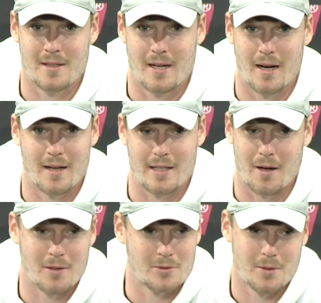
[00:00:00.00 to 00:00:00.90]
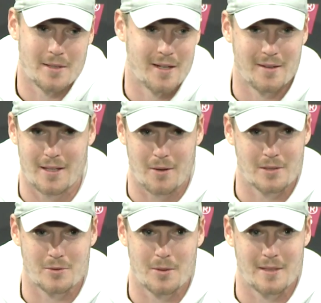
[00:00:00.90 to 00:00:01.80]
Uh, he always will. You know, he
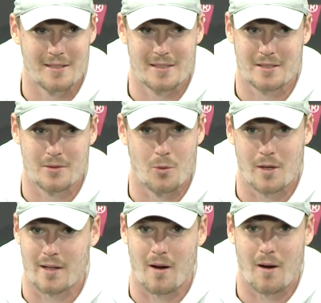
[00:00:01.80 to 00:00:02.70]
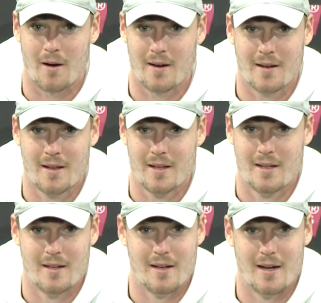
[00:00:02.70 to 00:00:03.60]
always will be. He's just working hard,
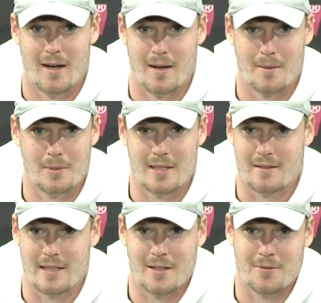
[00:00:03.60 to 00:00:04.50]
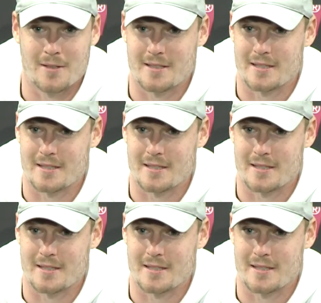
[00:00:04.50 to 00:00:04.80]
uh, being a leader for the